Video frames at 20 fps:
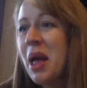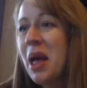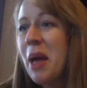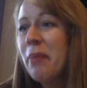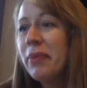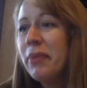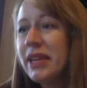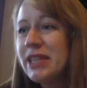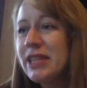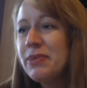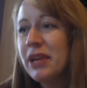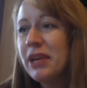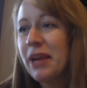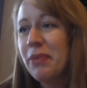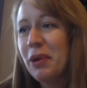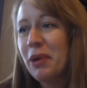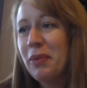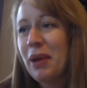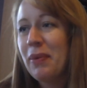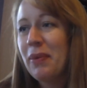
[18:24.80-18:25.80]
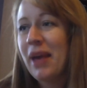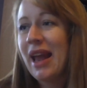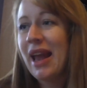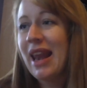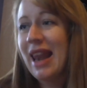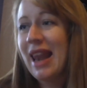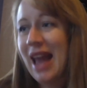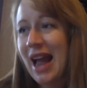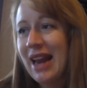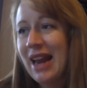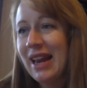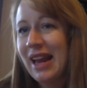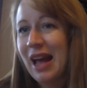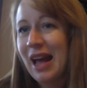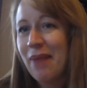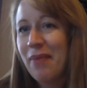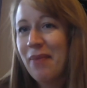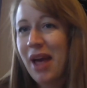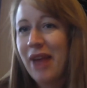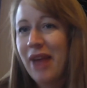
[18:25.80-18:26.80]
Please pick up your baby at 9
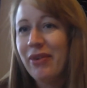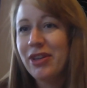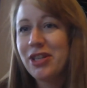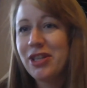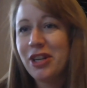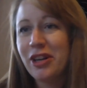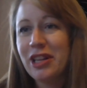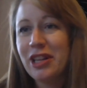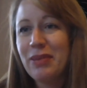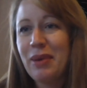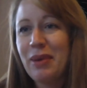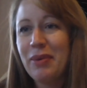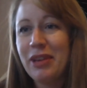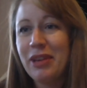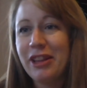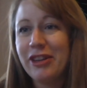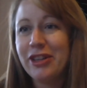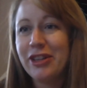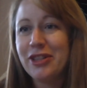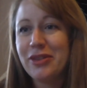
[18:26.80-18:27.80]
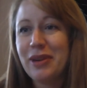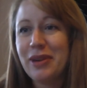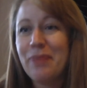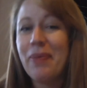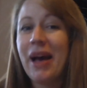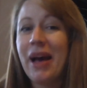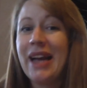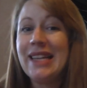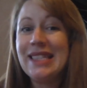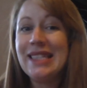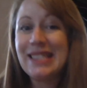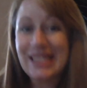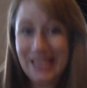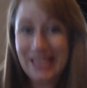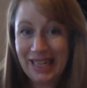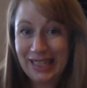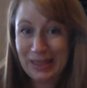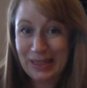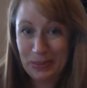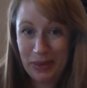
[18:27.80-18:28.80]
a.m. and return the baby to the nursery by
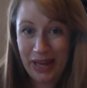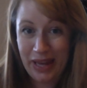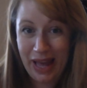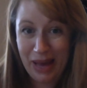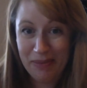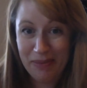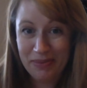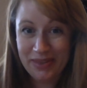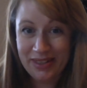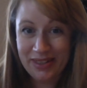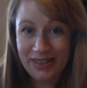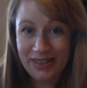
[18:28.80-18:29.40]
6 p.m.